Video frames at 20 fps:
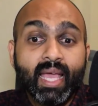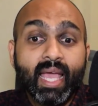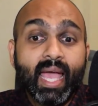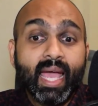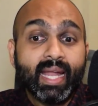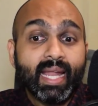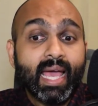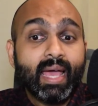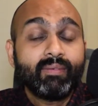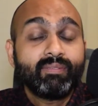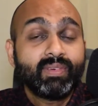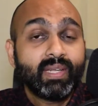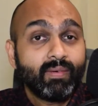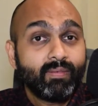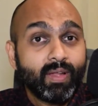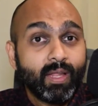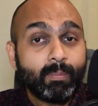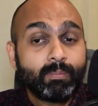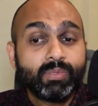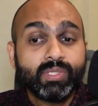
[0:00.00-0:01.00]
and have
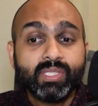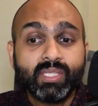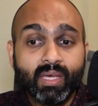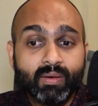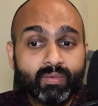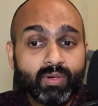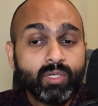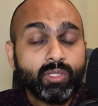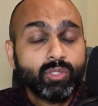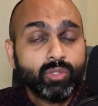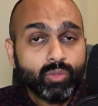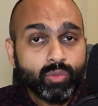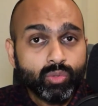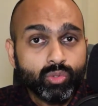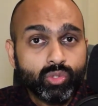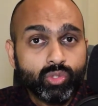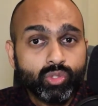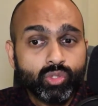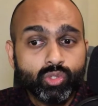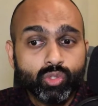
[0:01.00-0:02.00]
developed several
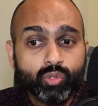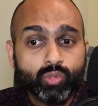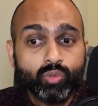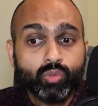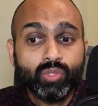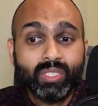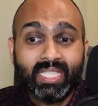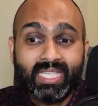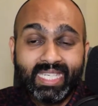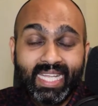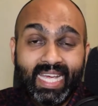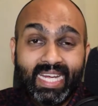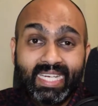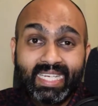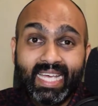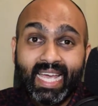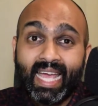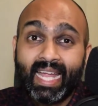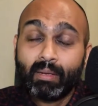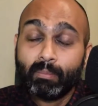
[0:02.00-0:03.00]
tools to detect
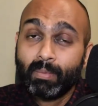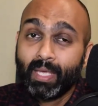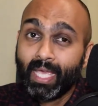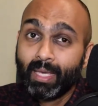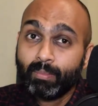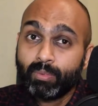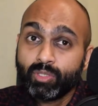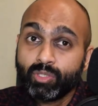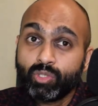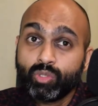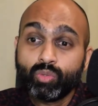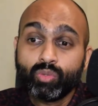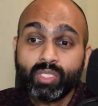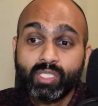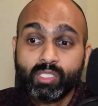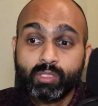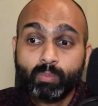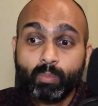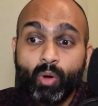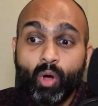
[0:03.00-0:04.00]
and be able to
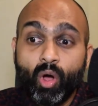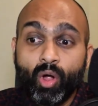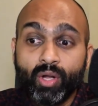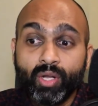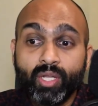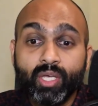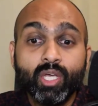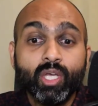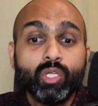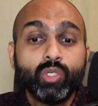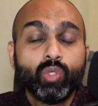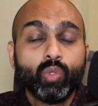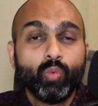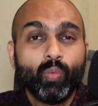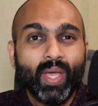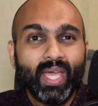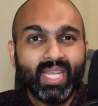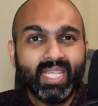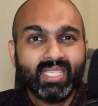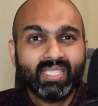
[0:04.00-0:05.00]
respond to
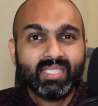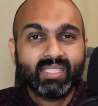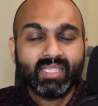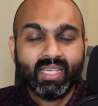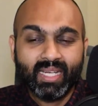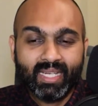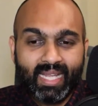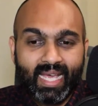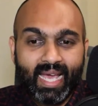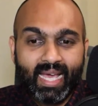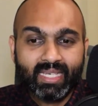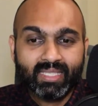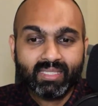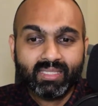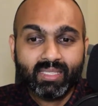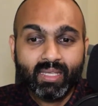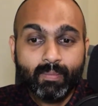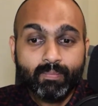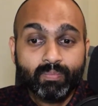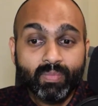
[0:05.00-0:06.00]
various attacks.